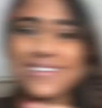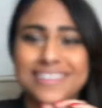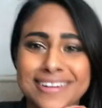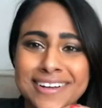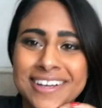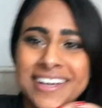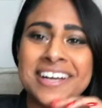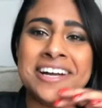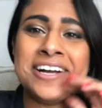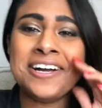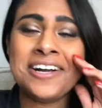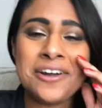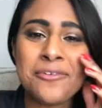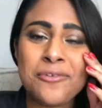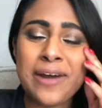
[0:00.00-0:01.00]
See
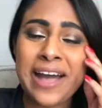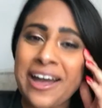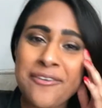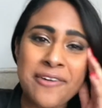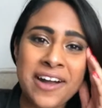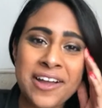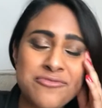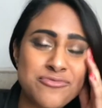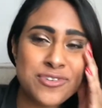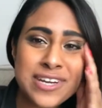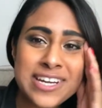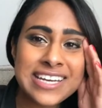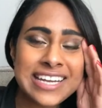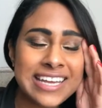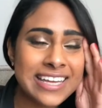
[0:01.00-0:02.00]
wow, I
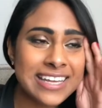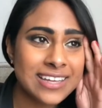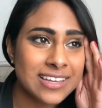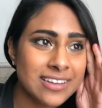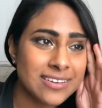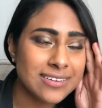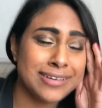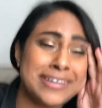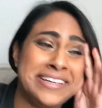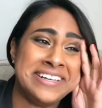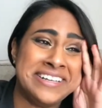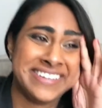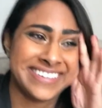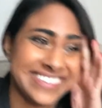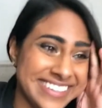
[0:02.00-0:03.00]
really,
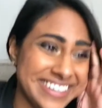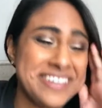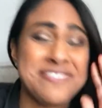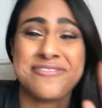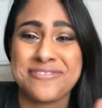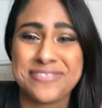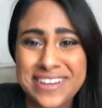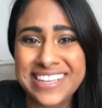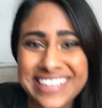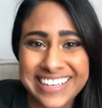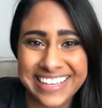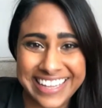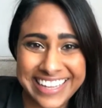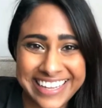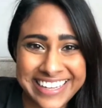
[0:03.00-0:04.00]
I
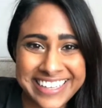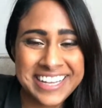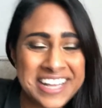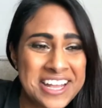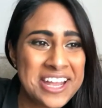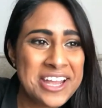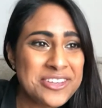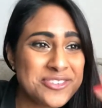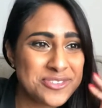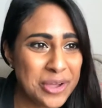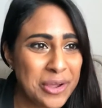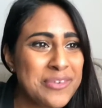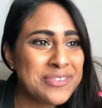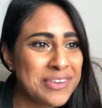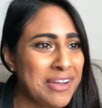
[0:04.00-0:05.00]
really
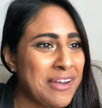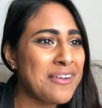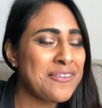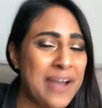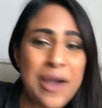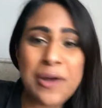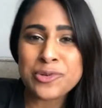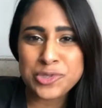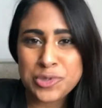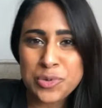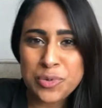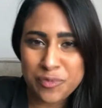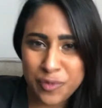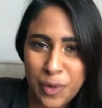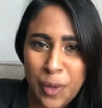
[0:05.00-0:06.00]
don't know how
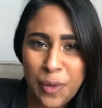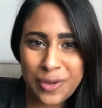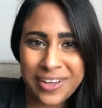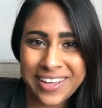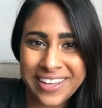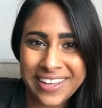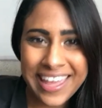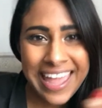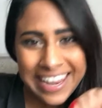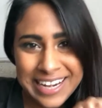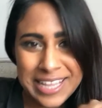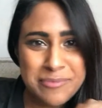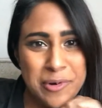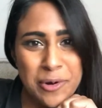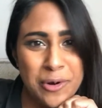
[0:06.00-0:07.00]
to vlog
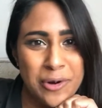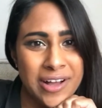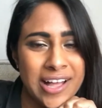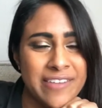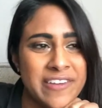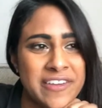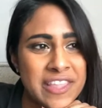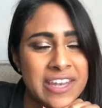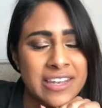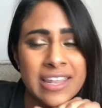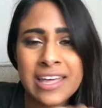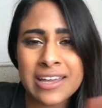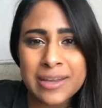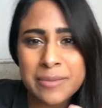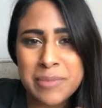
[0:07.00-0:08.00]
anymore. I think that,
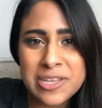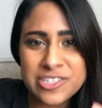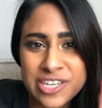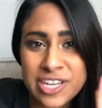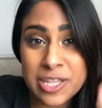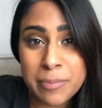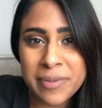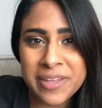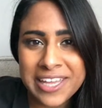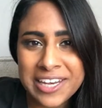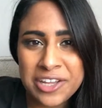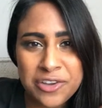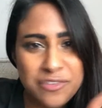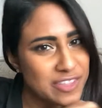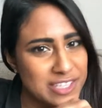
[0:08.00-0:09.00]
like I mentioned at the
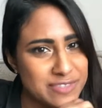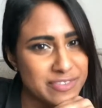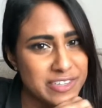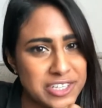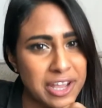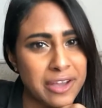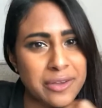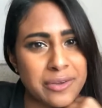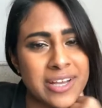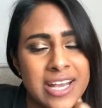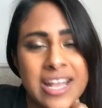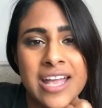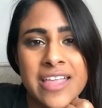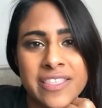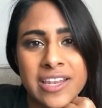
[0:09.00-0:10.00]
beginning of this video,
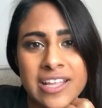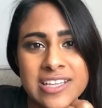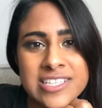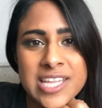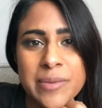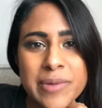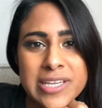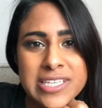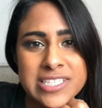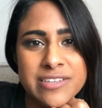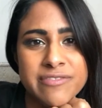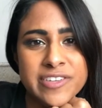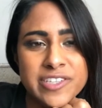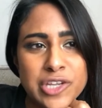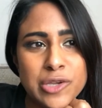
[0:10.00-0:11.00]
the last time I did a
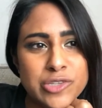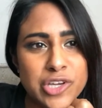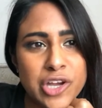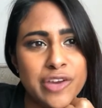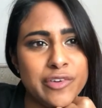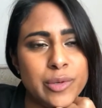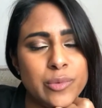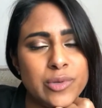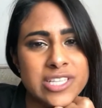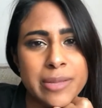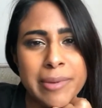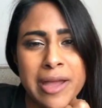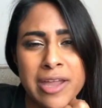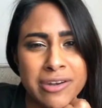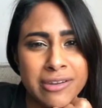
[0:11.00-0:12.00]
video diary was like
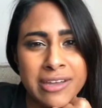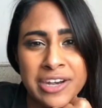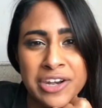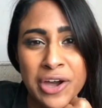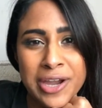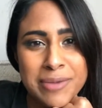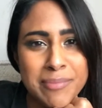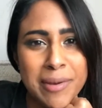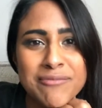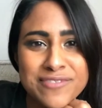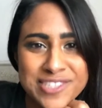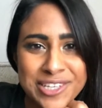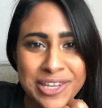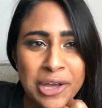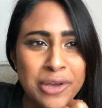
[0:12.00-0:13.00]
a, a nine
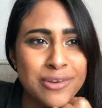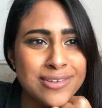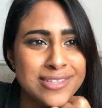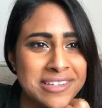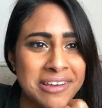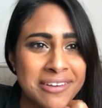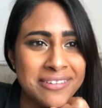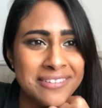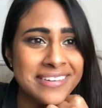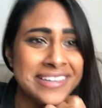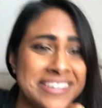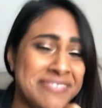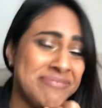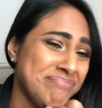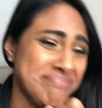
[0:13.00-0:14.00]
months ago, so
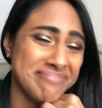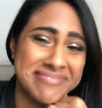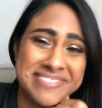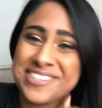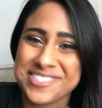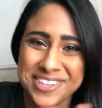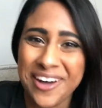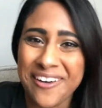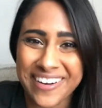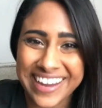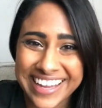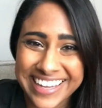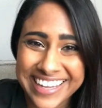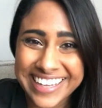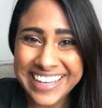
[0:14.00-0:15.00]

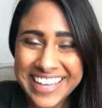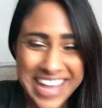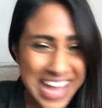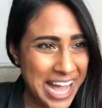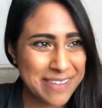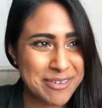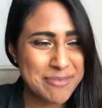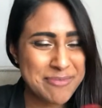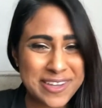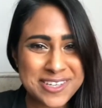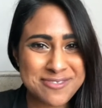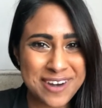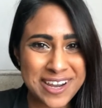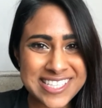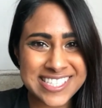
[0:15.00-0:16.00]
sorry, I'm a
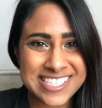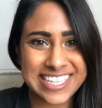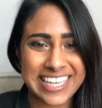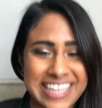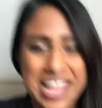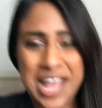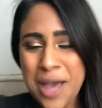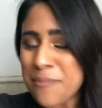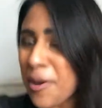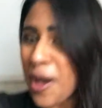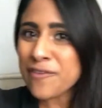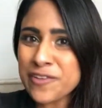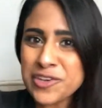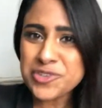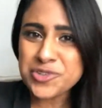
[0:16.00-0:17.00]
bit rusty,
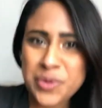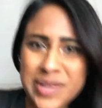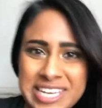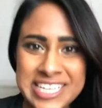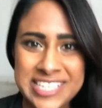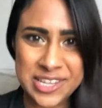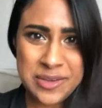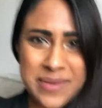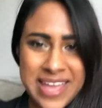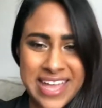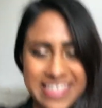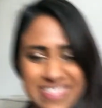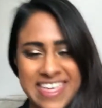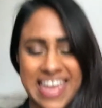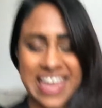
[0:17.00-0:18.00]
but I've enjoyed
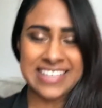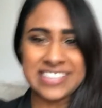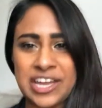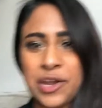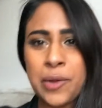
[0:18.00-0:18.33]
doing this.